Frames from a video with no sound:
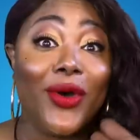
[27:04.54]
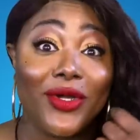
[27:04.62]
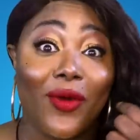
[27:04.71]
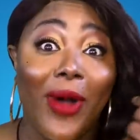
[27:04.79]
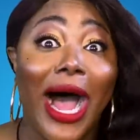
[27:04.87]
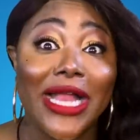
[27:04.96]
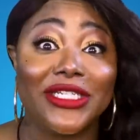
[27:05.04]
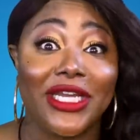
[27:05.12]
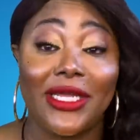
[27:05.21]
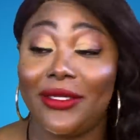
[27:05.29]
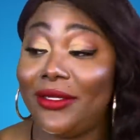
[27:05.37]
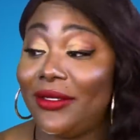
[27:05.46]
know you're
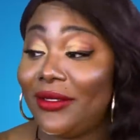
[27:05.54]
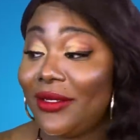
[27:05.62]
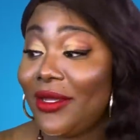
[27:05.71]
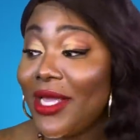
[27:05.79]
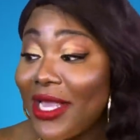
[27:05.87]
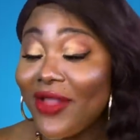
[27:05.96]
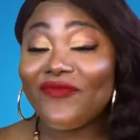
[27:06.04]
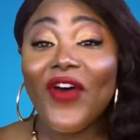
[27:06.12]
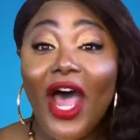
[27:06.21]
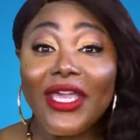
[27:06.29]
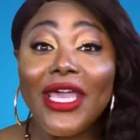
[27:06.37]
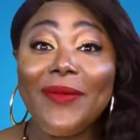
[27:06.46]
watching.
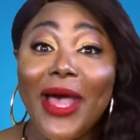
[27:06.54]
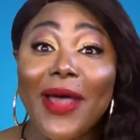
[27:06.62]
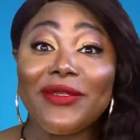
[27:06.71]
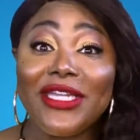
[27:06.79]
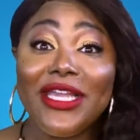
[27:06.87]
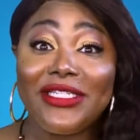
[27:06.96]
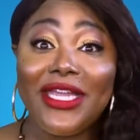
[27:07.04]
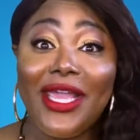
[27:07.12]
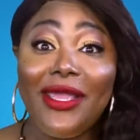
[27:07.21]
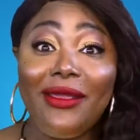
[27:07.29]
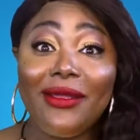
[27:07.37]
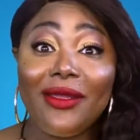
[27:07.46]
Fuck him up,
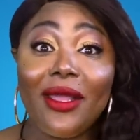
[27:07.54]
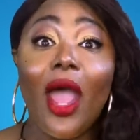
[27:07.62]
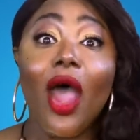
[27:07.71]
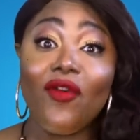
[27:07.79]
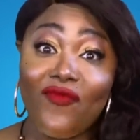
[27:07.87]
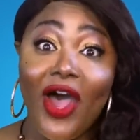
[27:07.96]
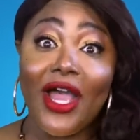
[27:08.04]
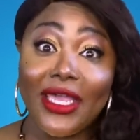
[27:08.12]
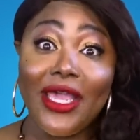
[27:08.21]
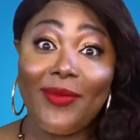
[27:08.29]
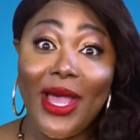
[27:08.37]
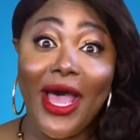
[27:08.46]
Chi-Chi. Fuck
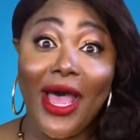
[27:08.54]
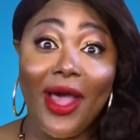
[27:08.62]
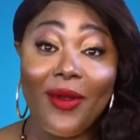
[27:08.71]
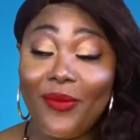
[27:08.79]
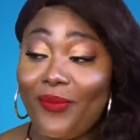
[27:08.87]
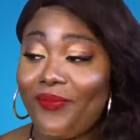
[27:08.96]
him up.